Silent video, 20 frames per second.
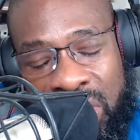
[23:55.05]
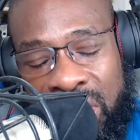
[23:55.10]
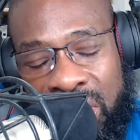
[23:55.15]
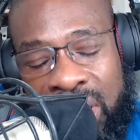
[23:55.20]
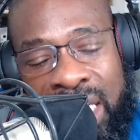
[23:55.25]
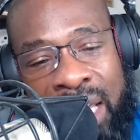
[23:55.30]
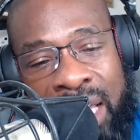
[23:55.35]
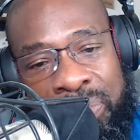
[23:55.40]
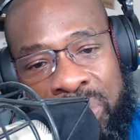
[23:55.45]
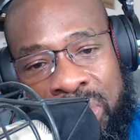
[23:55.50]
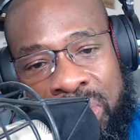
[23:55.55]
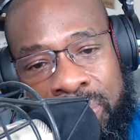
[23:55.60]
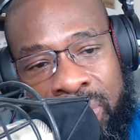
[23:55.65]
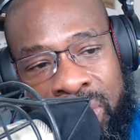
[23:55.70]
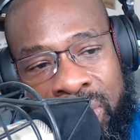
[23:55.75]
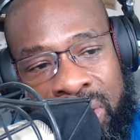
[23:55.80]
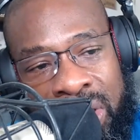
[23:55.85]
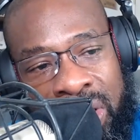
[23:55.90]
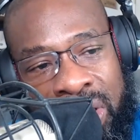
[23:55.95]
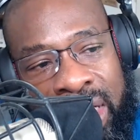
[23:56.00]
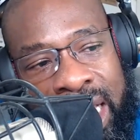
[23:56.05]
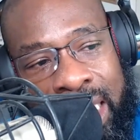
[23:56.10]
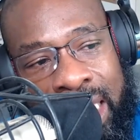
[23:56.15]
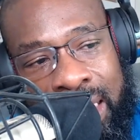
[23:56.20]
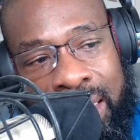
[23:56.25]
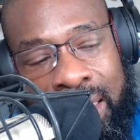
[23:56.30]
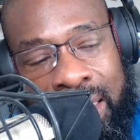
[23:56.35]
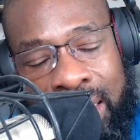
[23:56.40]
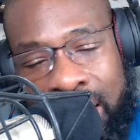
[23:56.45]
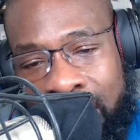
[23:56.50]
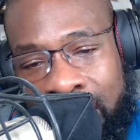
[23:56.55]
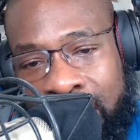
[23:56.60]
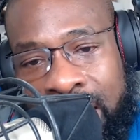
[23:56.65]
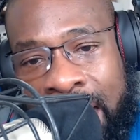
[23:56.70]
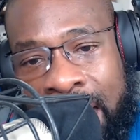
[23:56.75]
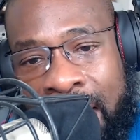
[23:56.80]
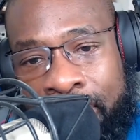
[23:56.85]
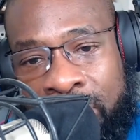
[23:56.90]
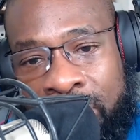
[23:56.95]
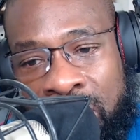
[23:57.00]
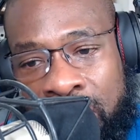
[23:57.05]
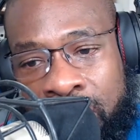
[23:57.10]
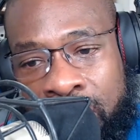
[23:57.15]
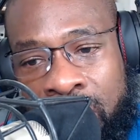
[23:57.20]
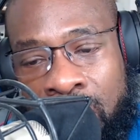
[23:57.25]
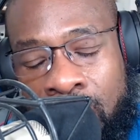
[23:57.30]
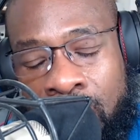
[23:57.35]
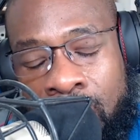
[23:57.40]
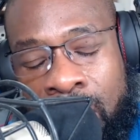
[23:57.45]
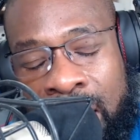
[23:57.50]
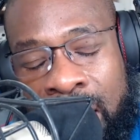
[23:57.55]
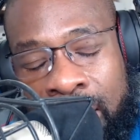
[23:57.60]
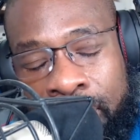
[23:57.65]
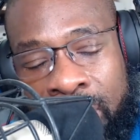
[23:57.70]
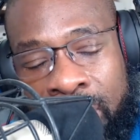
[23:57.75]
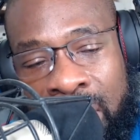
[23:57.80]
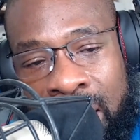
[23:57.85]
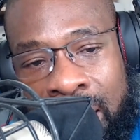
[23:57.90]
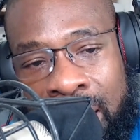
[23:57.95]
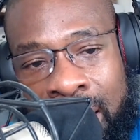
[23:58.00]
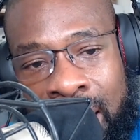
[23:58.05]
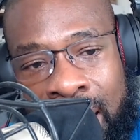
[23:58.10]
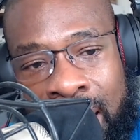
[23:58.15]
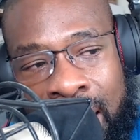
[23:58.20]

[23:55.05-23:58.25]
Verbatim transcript: Just name your sport and your athlete. You know, it happens quite a bit.